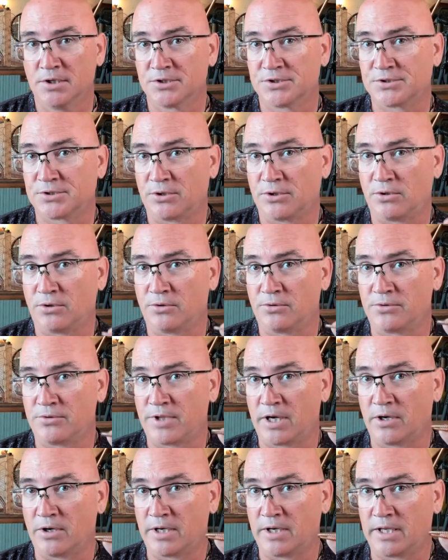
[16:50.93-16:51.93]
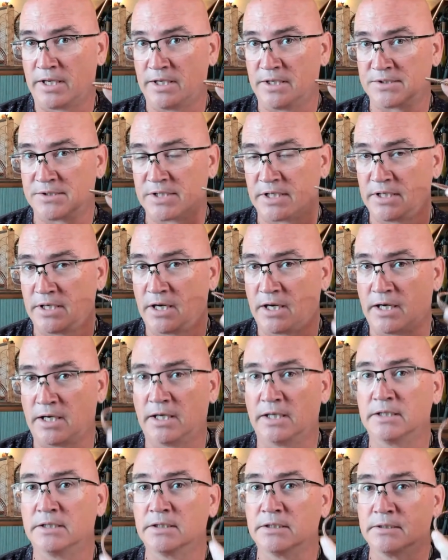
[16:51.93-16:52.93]
So there is an
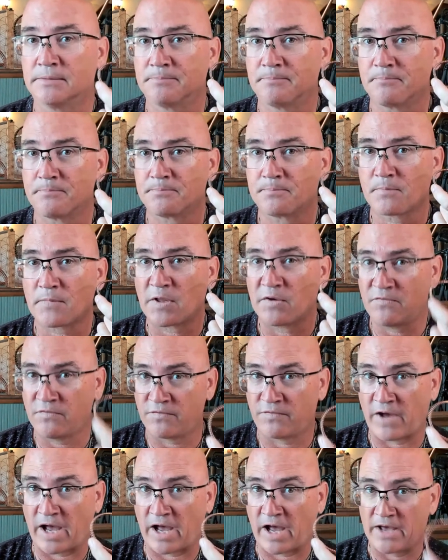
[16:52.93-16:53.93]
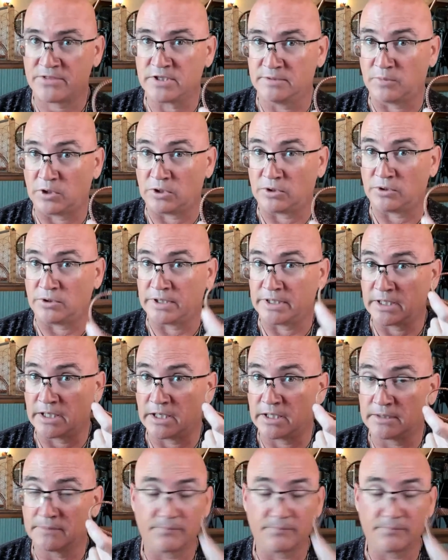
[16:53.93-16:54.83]
unfathomable